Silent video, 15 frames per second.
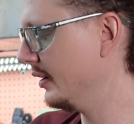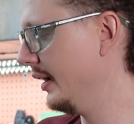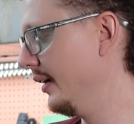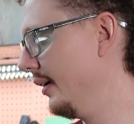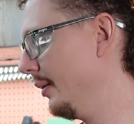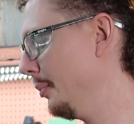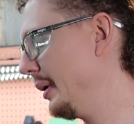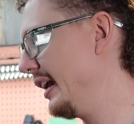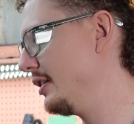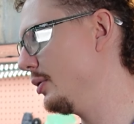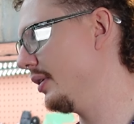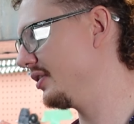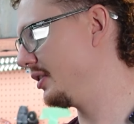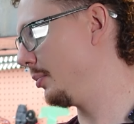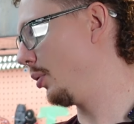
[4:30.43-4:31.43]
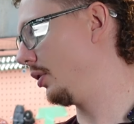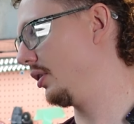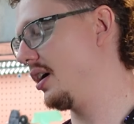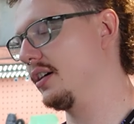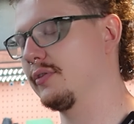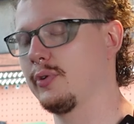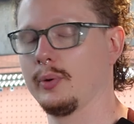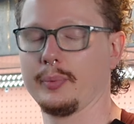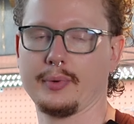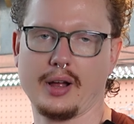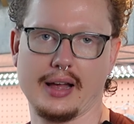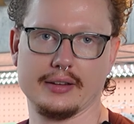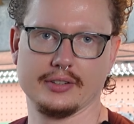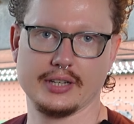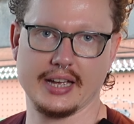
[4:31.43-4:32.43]
but I do have some more long form
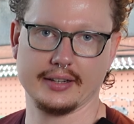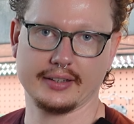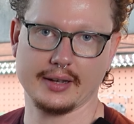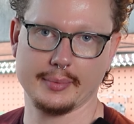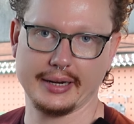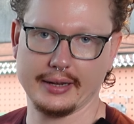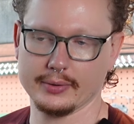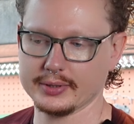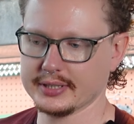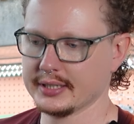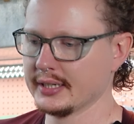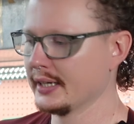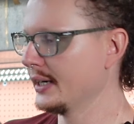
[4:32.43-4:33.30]
content coming out,